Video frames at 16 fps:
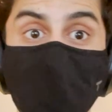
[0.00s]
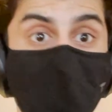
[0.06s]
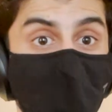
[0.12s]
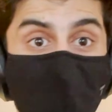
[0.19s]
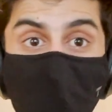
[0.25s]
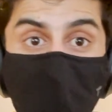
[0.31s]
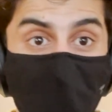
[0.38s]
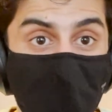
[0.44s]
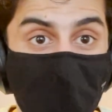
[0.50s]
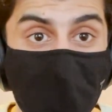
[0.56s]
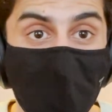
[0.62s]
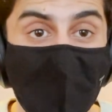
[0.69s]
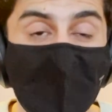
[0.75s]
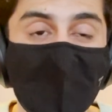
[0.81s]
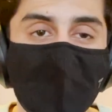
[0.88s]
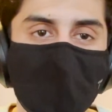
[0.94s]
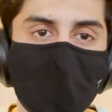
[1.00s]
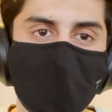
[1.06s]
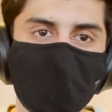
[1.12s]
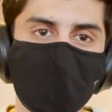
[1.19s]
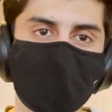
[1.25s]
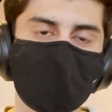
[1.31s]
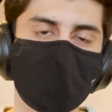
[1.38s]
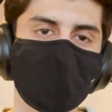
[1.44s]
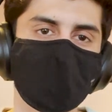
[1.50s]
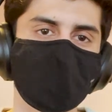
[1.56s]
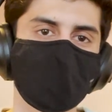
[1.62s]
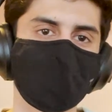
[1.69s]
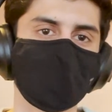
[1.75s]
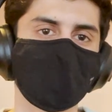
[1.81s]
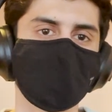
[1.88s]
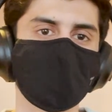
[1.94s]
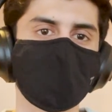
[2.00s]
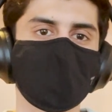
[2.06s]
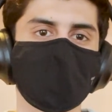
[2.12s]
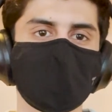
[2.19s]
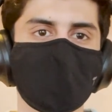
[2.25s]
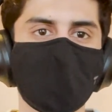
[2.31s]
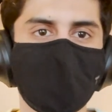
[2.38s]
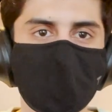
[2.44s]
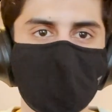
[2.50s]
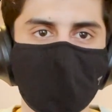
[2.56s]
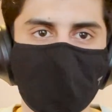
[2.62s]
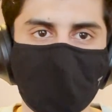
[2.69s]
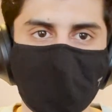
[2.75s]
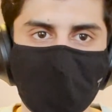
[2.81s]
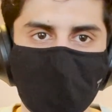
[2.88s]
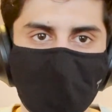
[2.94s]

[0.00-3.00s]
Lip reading: I don't know. But that's the research I did,